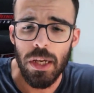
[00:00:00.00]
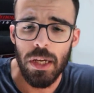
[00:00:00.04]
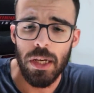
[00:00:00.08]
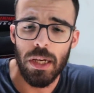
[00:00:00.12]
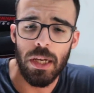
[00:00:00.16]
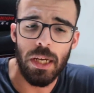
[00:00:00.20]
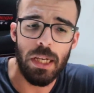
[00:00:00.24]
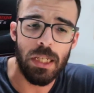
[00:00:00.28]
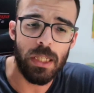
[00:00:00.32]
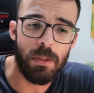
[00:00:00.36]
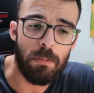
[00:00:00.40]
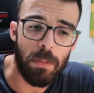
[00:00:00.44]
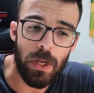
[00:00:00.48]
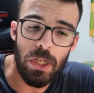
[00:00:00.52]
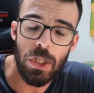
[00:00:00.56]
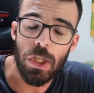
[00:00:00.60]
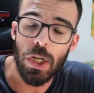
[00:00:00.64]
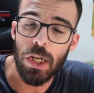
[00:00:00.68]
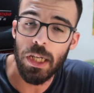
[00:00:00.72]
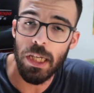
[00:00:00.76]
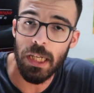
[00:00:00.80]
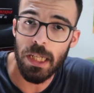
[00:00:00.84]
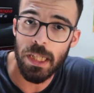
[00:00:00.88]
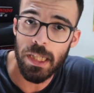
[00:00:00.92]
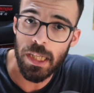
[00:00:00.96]

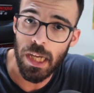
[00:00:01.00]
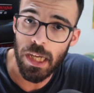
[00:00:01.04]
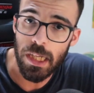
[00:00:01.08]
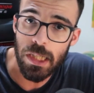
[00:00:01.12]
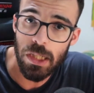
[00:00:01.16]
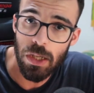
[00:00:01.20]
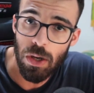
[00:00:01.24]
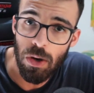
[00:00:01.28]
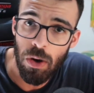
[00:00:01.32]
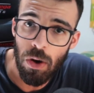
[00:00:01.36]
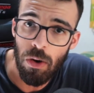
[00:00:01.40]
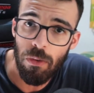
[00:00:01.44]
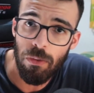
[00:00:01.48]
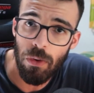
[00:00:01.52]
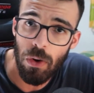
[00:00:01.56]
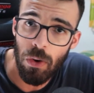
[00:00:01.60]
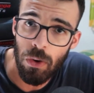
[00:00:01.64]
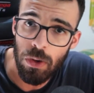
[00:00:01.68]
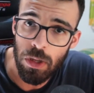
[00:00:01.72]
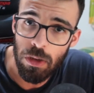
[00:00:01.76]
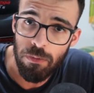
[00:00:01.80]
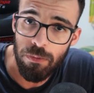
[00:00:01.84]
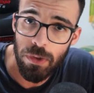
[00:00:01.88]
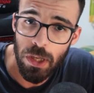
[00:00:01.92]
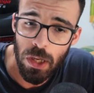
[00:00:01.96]
especially that of
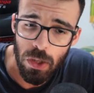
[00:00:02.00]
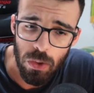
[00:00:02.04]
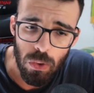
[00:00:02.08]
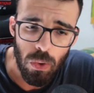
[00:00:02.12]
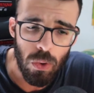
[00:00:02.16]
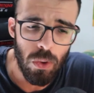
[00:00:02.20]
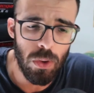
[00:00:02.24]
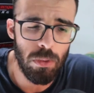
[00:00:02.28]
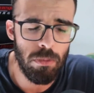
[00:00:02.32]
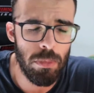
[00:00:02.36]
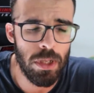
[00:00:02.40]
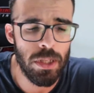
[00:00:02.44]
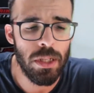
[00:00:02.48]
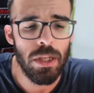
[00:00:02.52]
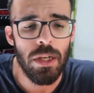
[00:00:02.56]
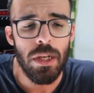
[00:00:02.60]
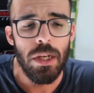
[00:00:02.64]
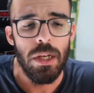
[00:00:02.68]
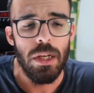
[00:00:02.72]
Olivia Colman.